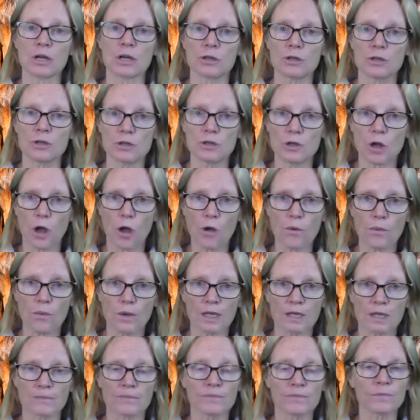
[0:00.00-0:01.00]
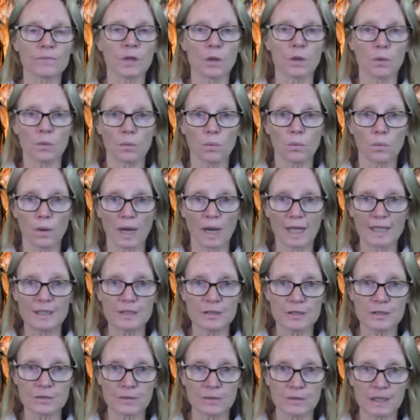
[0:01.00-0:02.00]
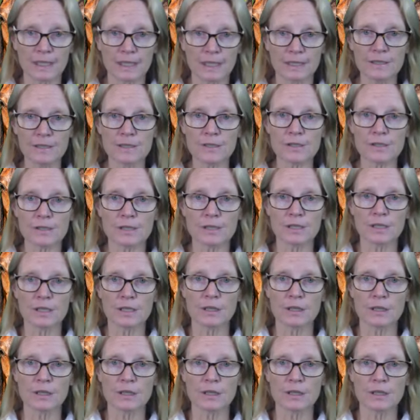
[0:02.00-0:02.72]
knowing when to release,